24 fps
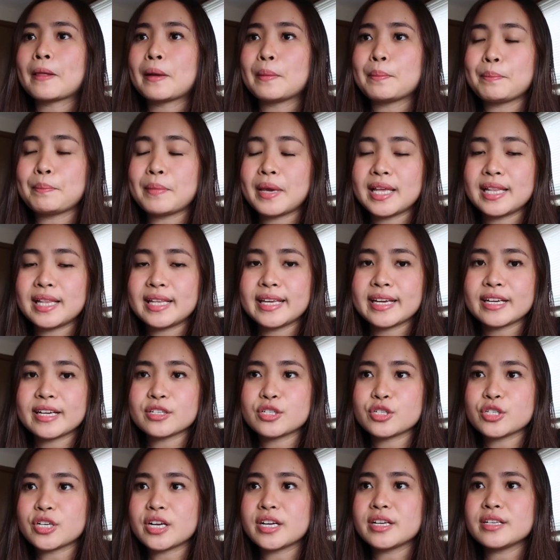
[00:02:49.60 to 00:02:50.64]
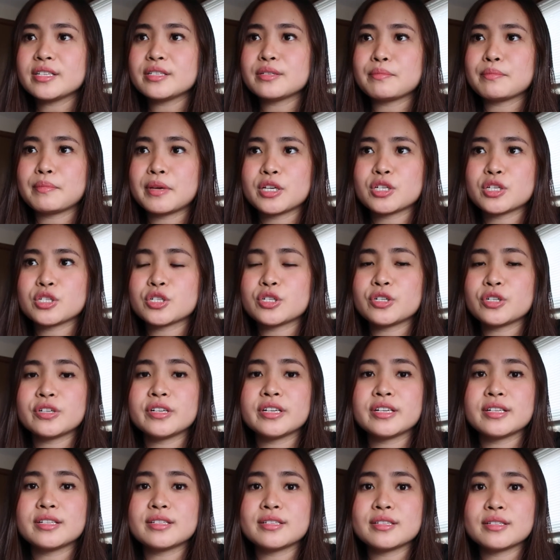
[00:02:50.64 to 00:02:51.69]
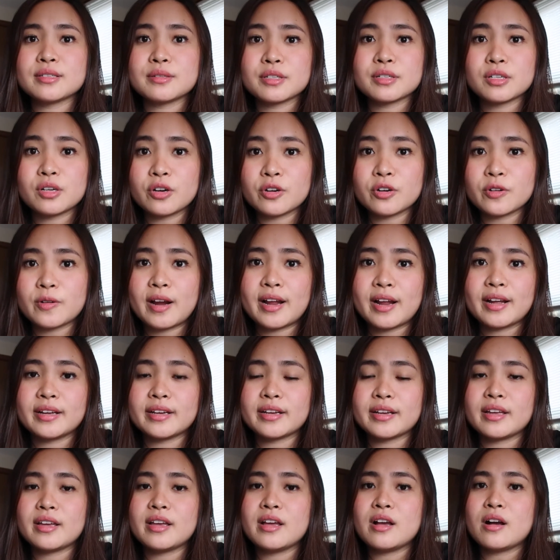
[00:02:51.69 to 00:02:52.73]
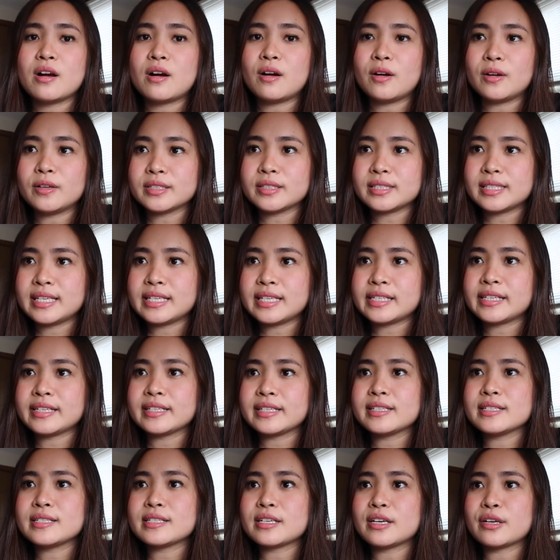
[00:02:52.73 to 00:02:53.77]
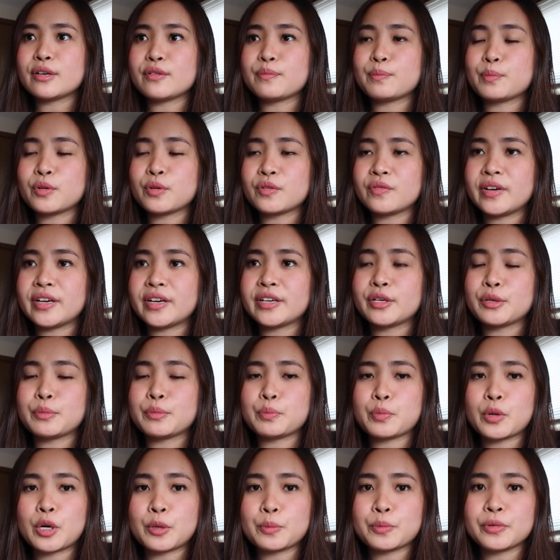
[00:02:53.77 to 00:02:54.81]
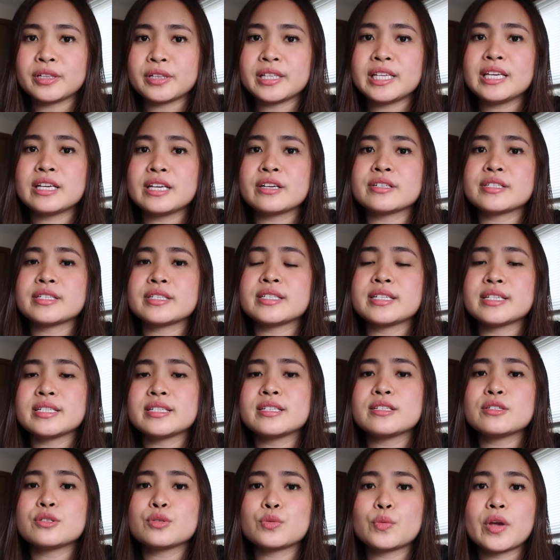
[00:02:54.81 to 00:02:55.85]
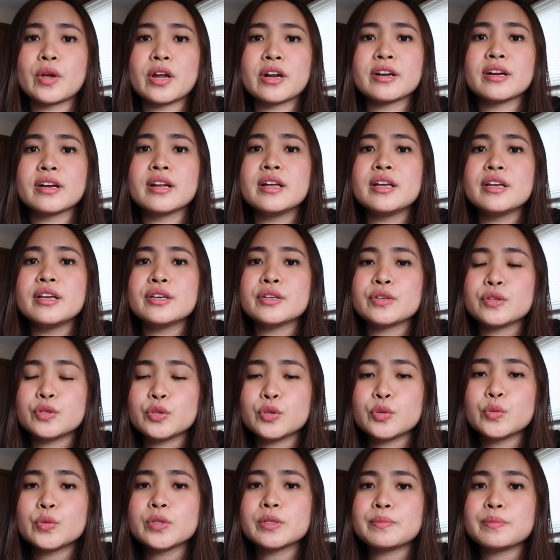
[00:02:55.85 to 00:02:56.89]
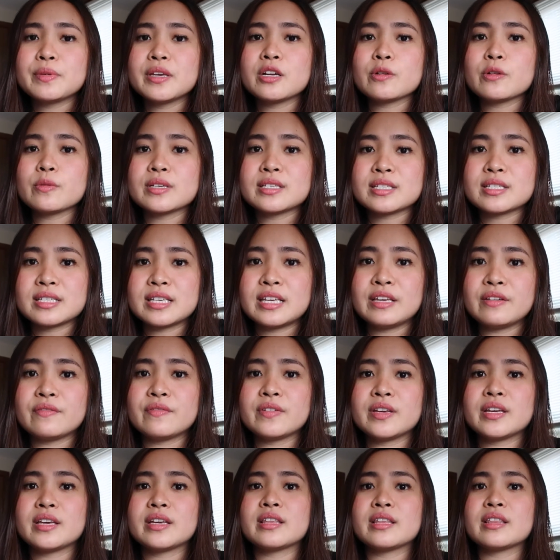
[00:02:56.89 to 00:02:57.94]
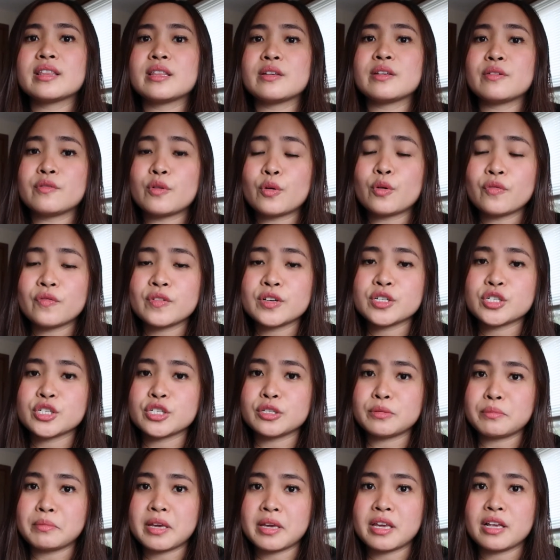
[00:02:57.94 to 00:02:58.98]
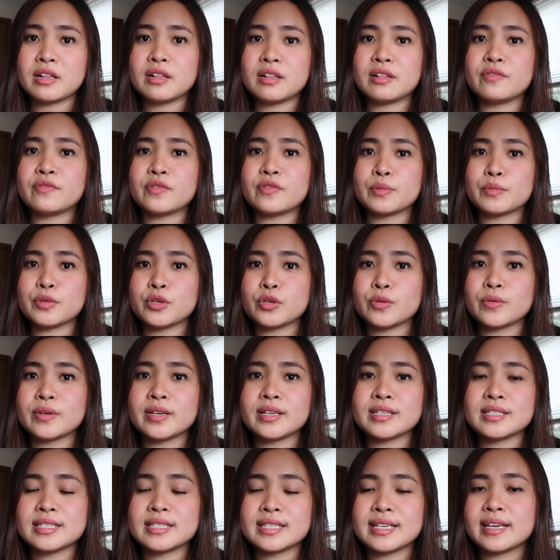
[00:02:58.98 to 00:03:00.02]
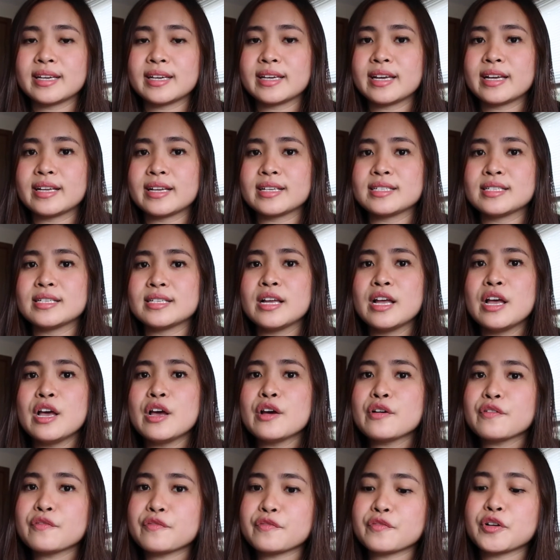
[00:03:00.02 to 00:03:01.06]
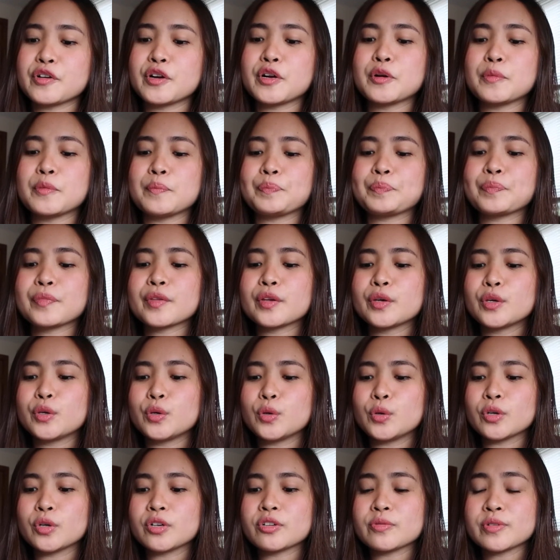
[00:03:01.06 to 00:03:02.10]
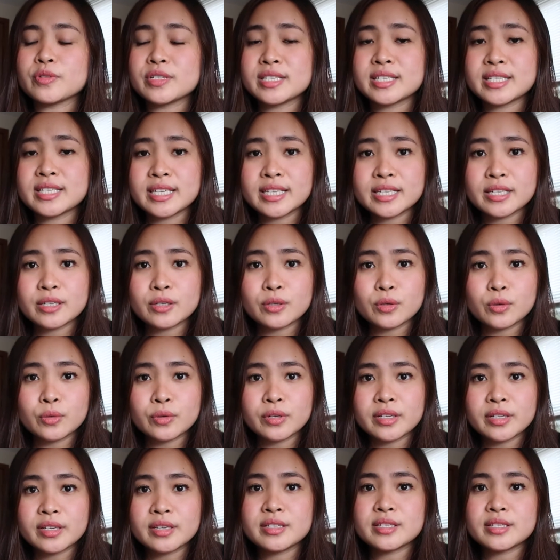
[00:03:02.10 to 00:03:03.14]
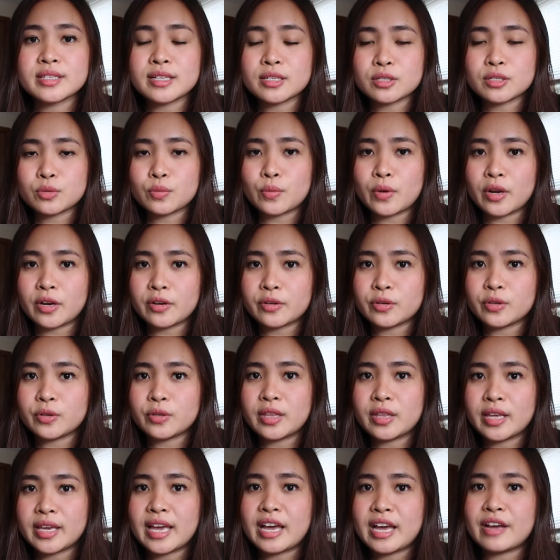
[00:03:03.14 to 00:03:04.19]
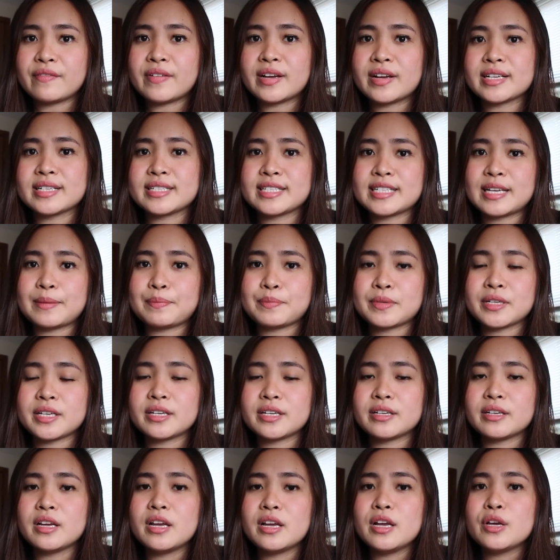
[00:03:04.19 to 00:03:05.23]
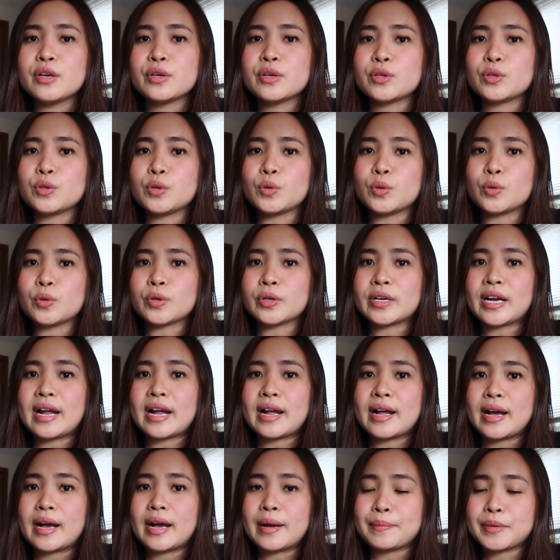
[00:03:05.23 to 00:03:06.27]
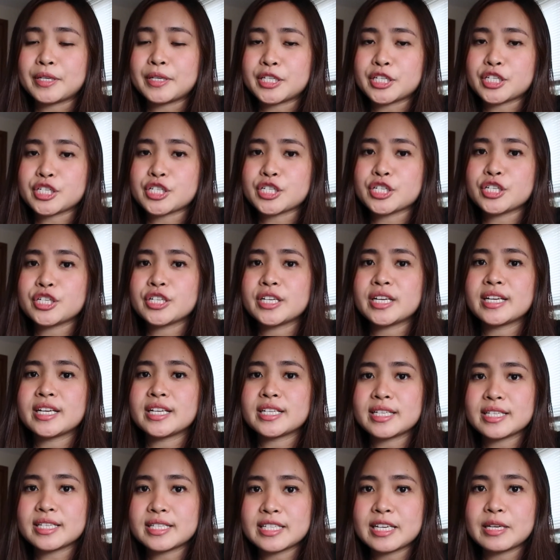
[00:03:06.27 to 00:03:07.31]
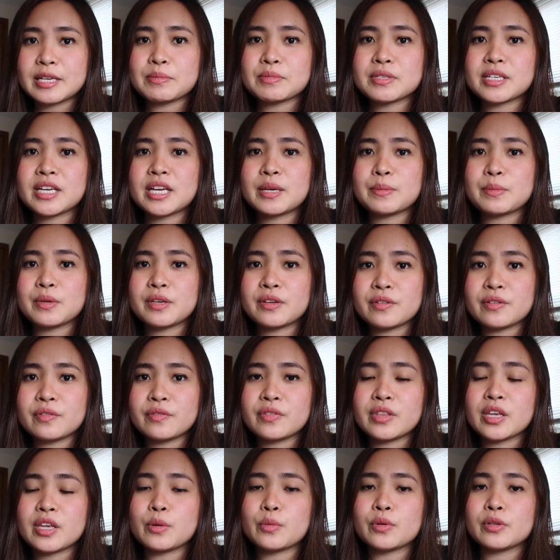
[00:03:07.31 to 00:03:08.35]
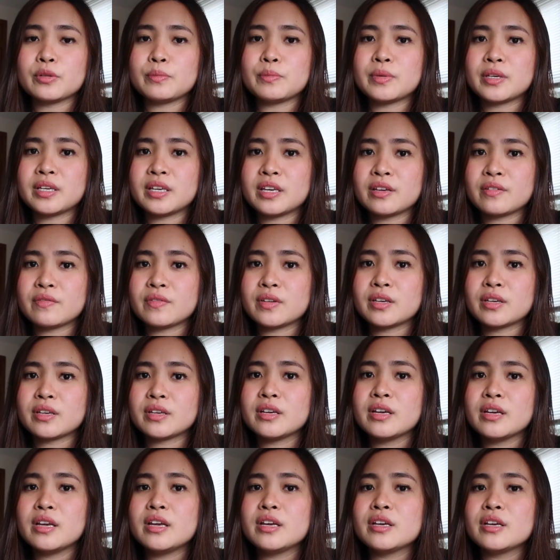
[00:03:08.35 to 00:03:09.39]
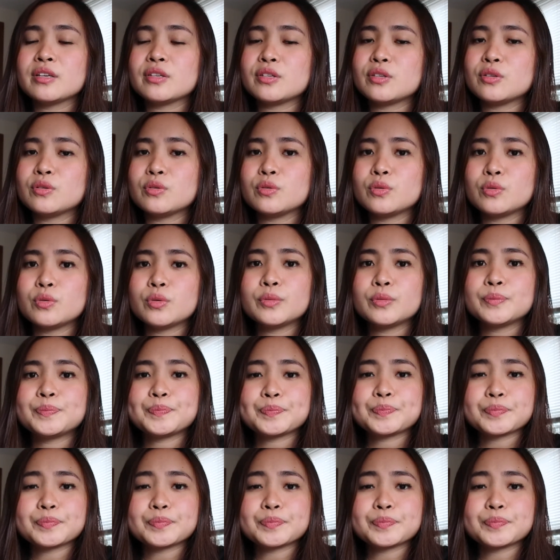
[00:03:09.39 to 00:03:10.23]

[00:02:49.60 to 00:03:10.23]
Mailing address, make sure it's correct. All details are provided properly, because this is where you will be receiving the official mail from USCIS from your receipt notice. That's where they have accepted your petition, and at the same time, if they will be giving you